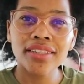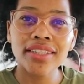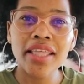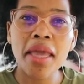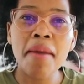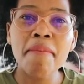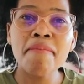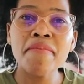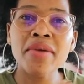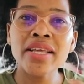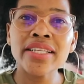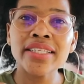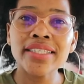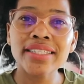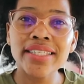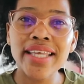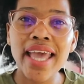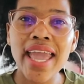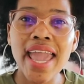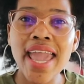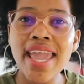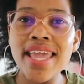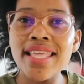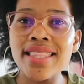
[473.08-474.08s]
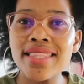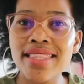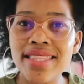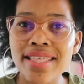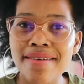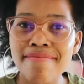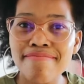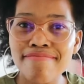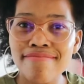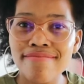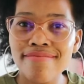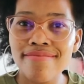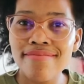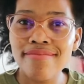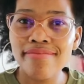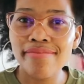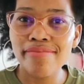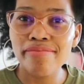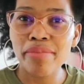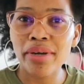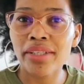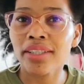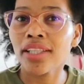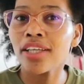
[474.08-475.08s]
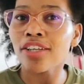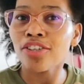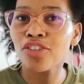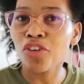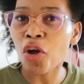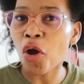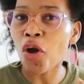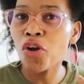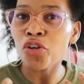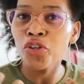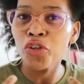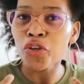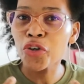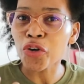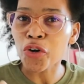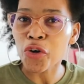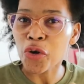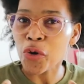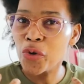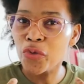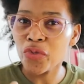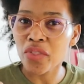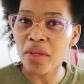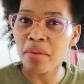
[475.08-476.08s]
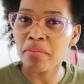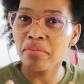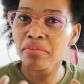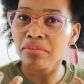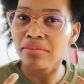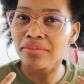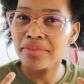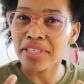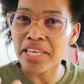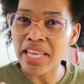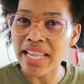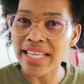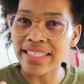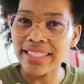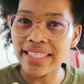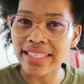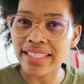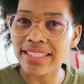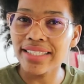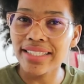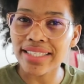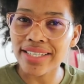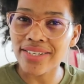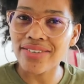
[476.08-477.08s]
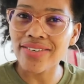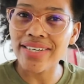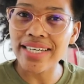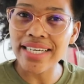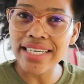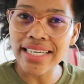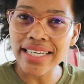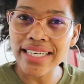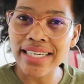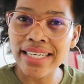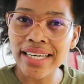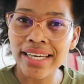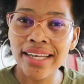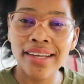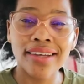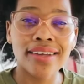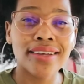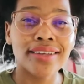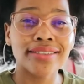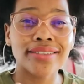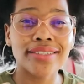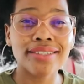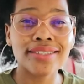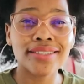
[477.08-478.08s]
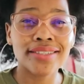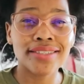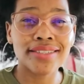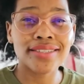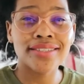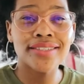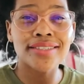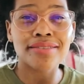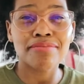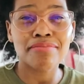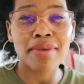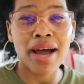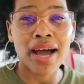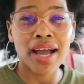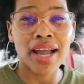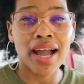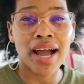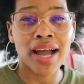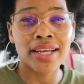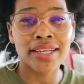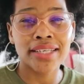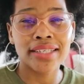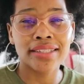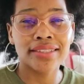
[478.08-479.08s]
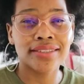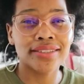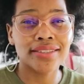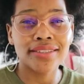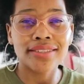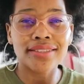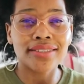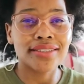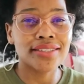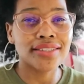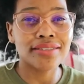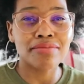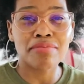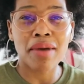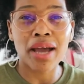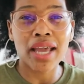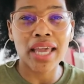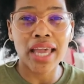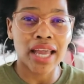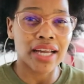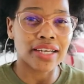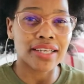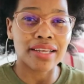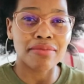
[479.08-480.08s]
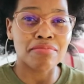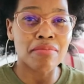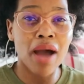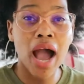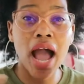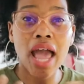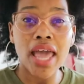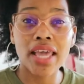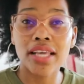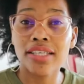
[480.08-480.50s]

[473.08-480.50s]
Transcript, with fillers: they maintain them but they don't grow them necessary that's just my i just just my my